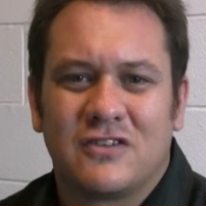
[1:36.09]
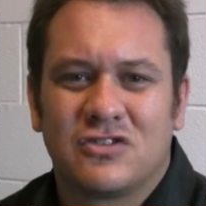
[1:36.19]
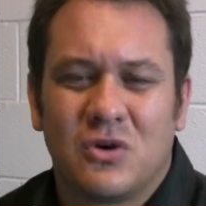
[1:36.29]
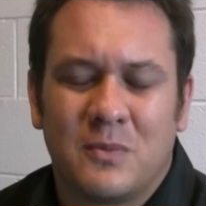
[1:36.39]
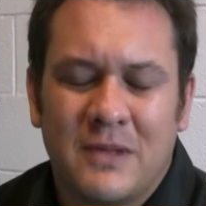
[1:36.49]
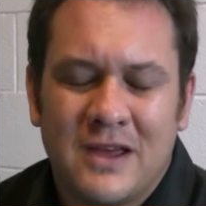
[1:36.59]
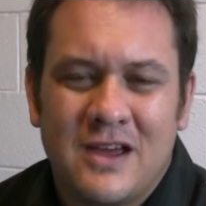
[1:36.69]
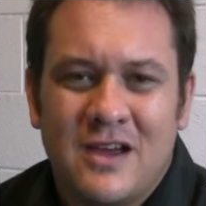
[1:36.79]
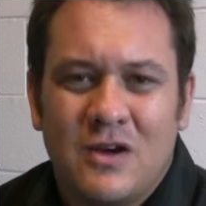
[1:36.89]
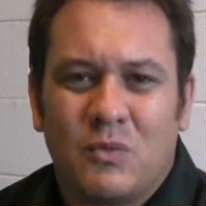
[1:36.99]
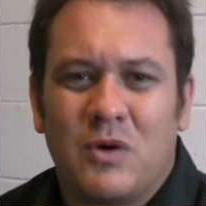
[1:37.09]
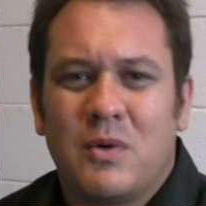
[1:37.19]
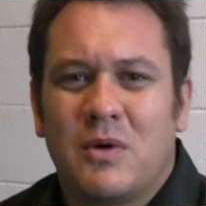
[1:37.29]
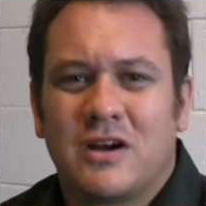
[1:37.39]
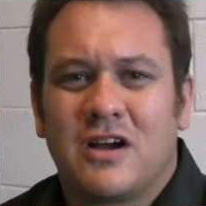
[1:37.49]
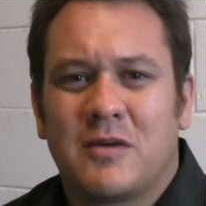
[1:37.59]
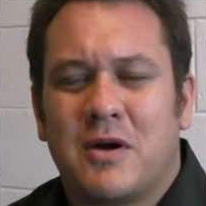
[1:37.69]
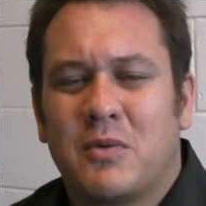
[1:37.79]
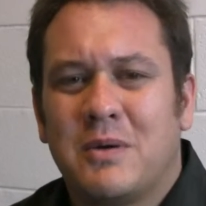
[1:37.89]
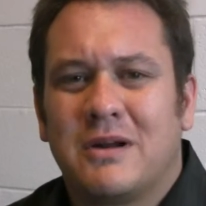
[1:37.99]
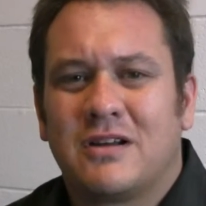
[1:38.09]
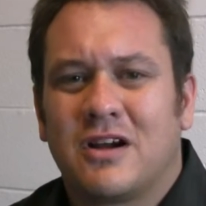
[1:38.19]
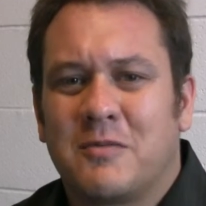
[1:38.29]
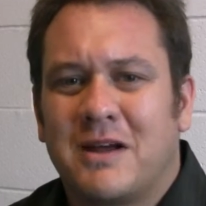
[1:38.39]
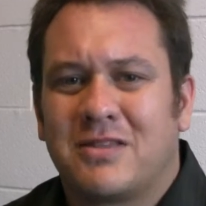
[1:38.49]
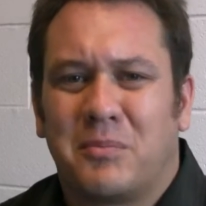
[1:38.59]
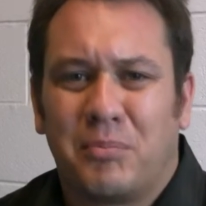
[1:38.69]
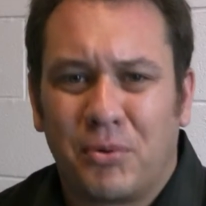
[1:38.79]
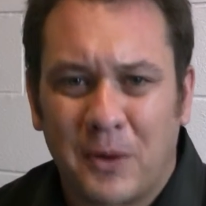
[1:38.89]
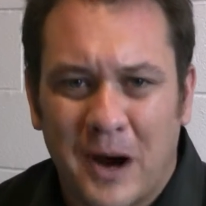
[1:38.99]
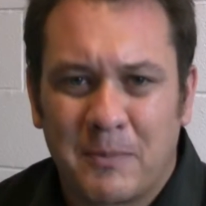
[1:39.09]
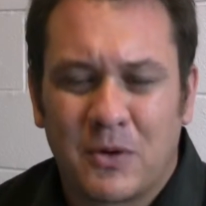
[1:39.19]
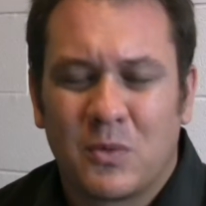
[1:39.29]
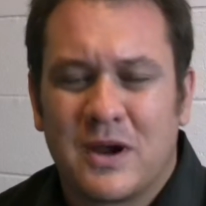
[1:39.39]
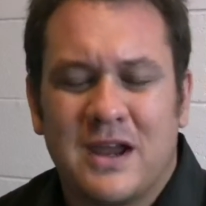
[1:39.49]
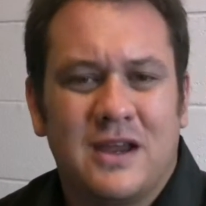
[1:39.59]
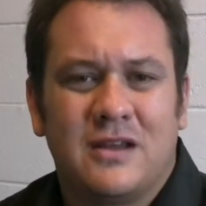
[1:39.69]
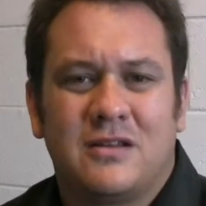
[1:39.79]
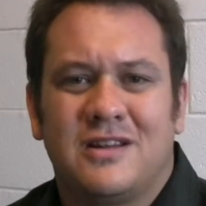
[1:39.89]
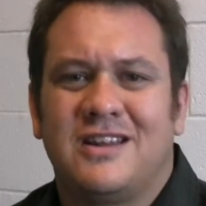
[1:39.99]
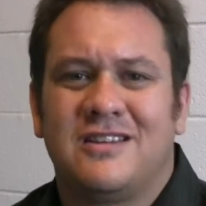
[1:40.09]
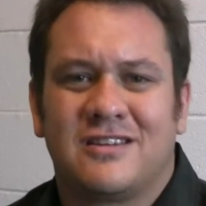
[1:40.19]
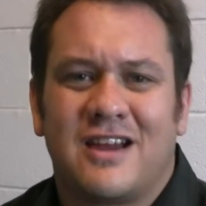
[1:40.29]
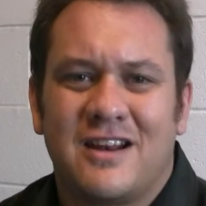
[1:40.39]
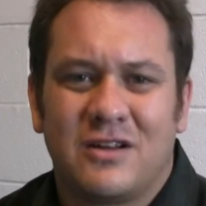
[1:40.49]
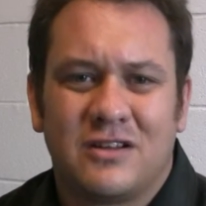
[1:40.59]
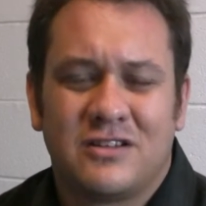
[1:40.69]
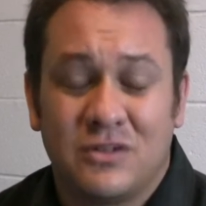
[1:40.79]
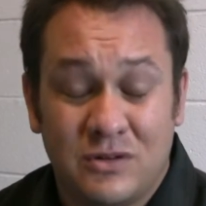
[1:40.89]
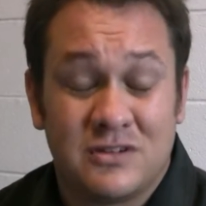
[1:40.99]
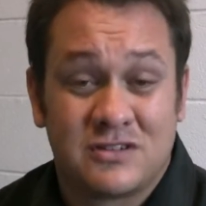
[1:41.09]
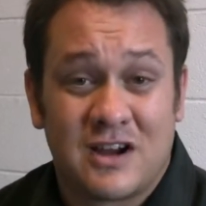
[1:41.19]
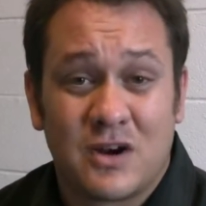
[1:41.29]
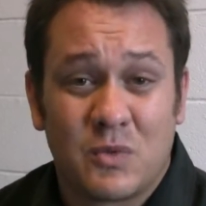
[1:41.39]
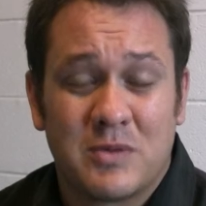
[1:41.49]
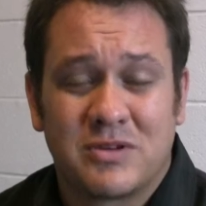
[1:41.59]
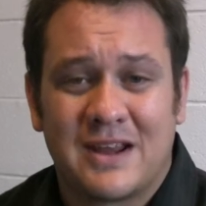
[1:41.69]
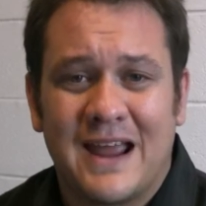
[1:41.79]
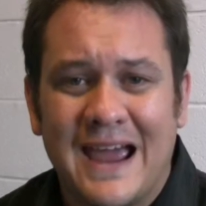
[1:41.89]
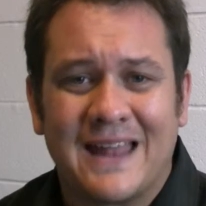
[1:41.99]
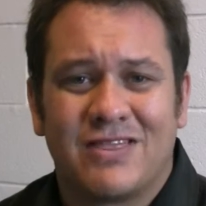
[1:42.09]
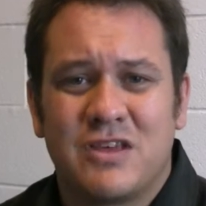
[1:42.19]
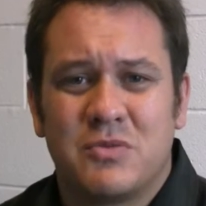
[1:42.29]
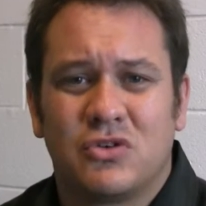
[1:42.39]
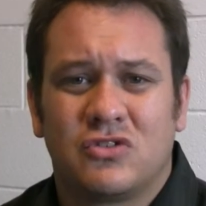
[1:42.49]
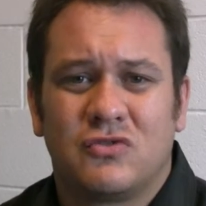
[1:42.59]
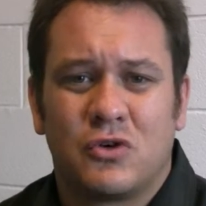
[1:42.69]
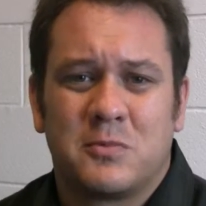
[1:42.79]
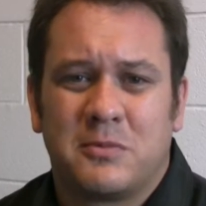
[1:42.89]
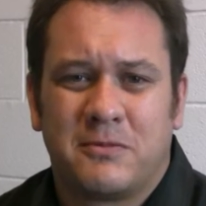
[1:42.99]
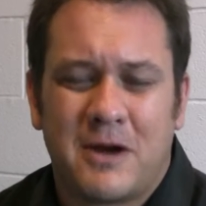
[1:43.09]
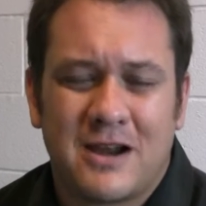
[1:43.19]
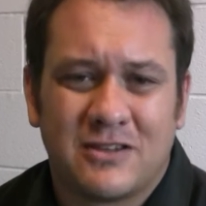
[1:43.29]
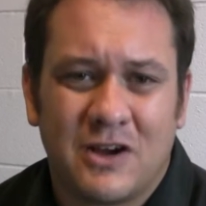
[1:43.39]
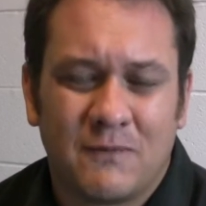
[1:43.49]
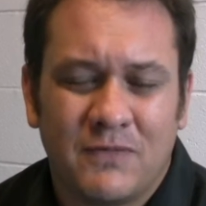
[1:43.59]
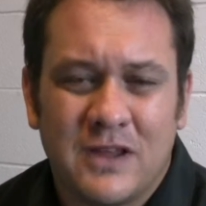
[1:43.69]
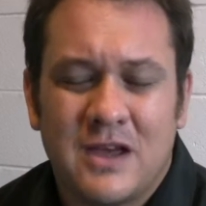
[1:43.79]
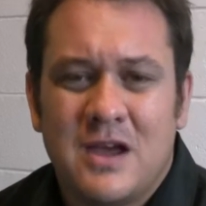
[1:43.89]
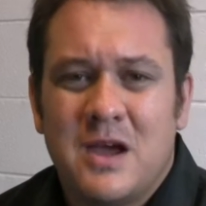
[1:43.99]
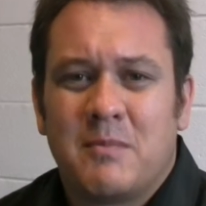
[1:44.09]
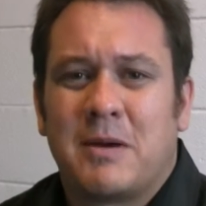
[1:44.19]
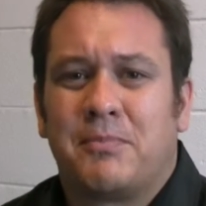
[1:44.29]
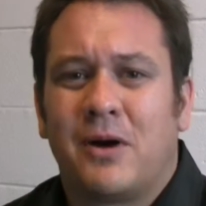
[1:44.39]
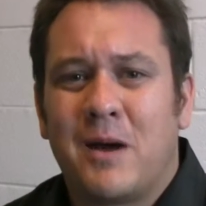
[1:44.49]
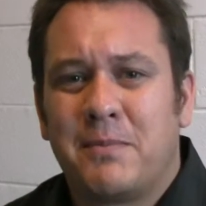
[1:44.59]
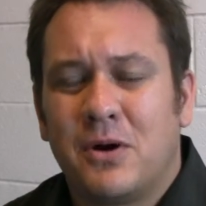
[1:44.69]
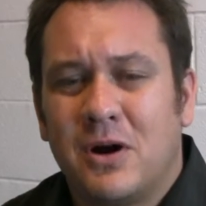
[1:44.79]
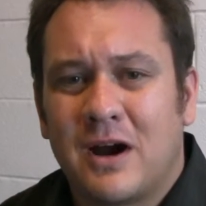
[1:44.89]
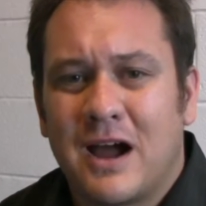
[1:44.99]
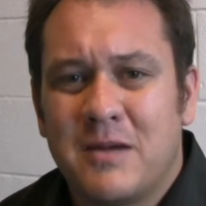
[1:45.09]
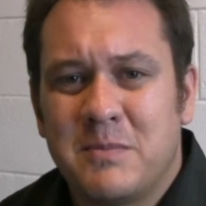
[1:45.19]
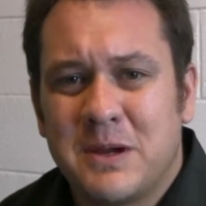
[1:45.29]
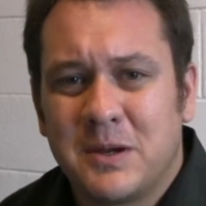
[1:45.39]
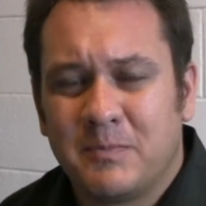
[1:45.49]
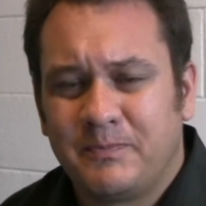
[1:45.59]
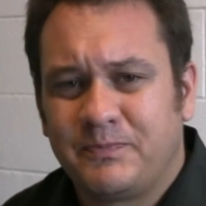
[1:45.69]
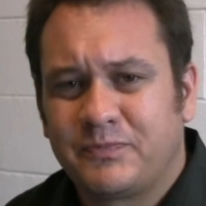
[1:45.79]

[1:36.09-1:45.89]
So what we want to talk about, the proper way to design a website at the most affordable price. Now, by proper, I mean